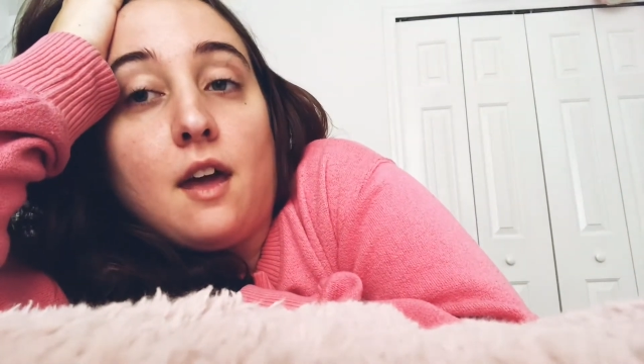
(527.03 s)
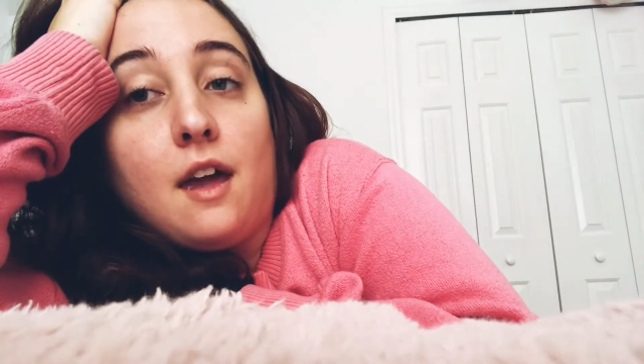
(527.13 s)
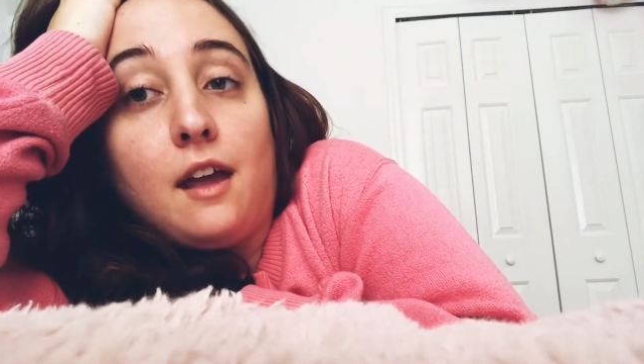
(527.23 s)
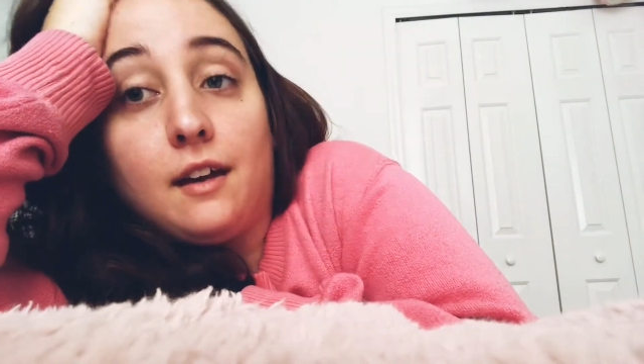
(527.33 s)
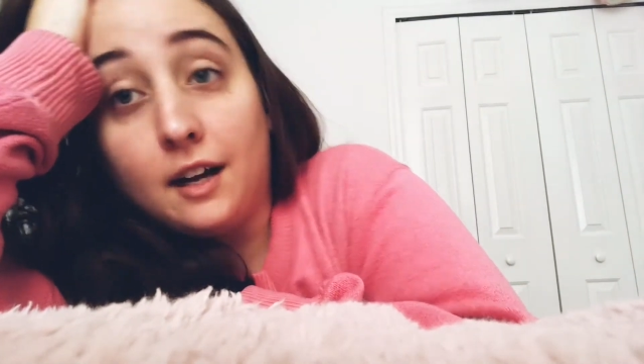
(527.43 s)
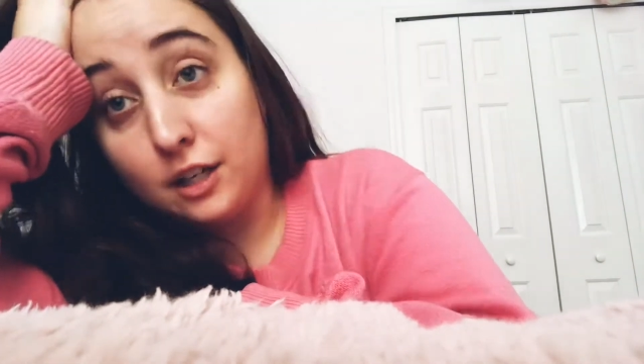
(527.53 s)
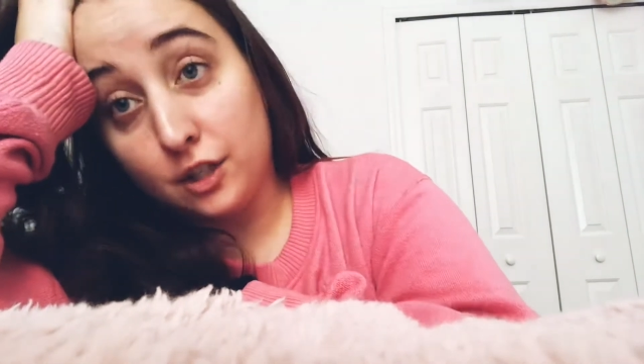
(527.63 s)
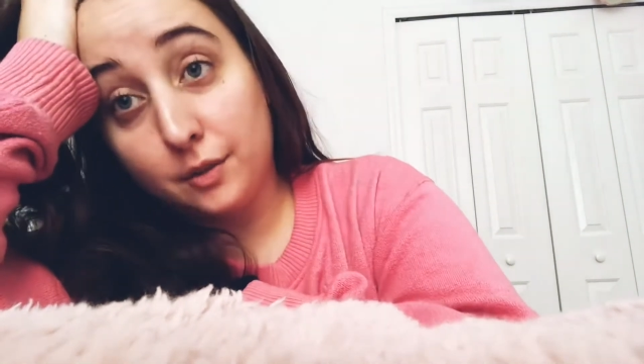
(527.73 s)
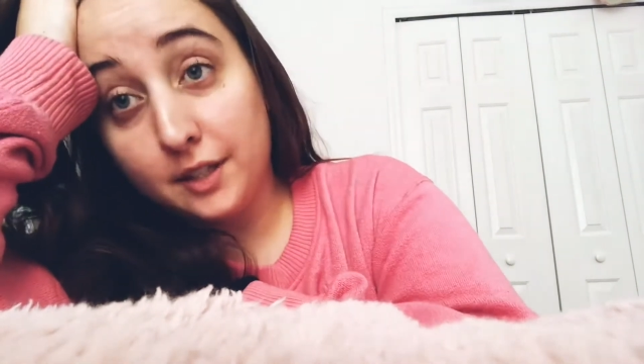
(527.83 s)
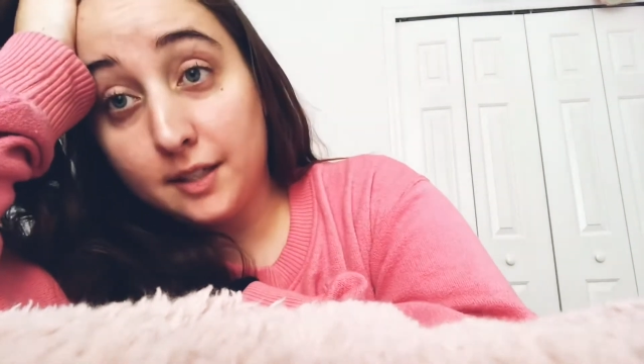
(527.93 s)
and kind of
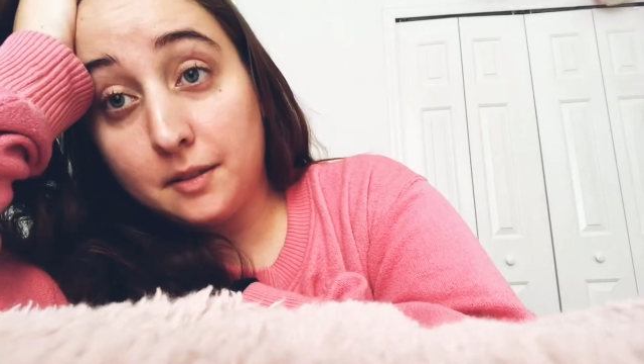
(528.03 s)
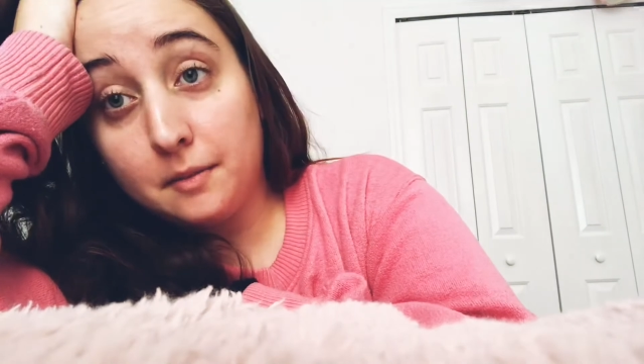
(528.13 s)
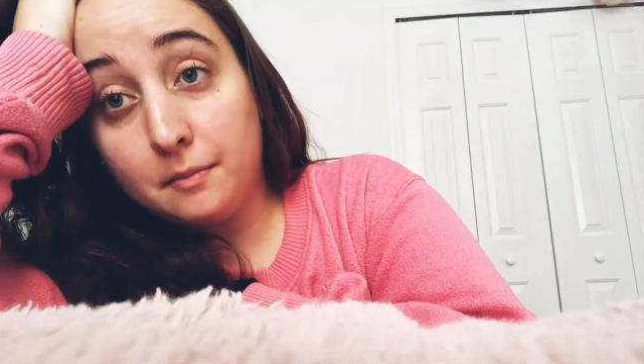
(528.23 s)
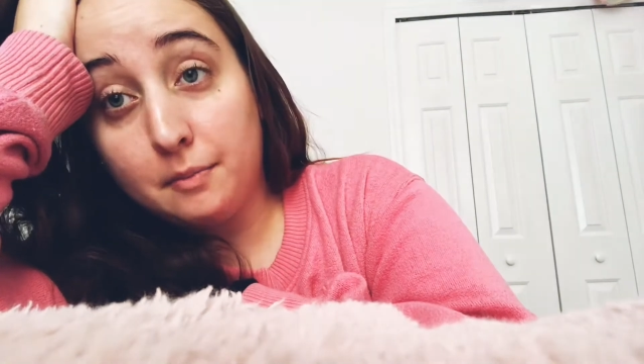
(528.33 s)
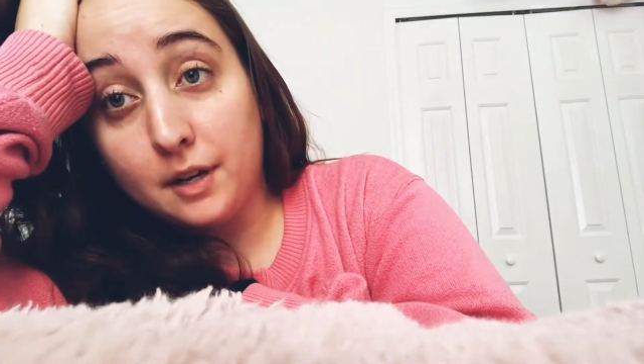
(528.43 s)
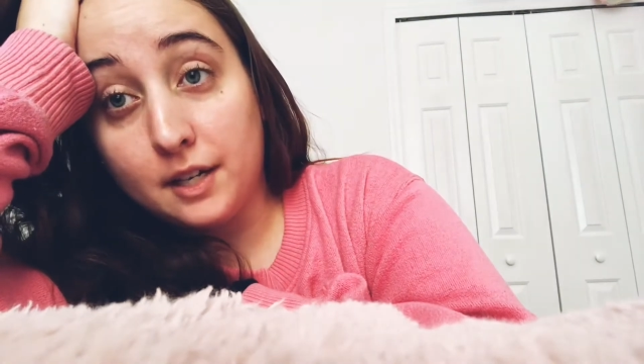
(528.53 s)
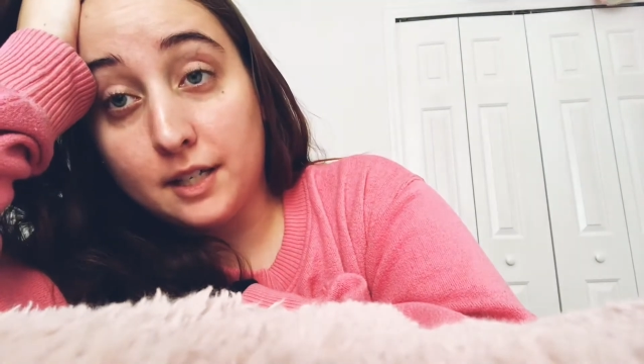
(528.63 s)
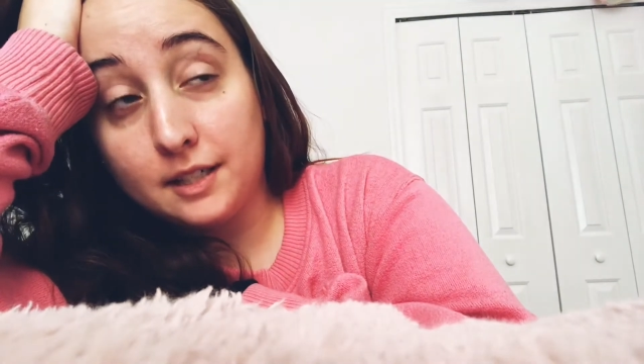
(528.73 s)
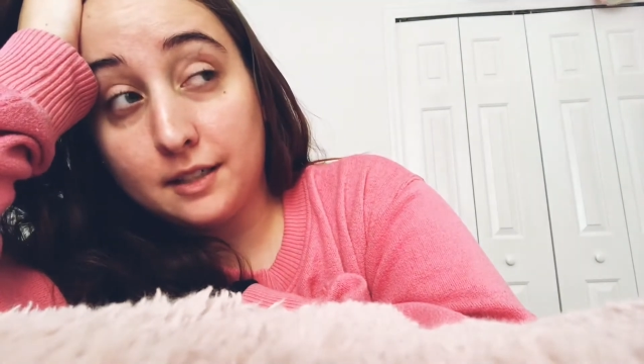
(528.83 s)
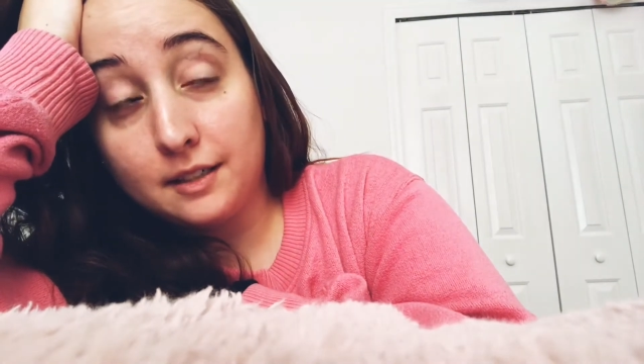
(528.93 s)
short, but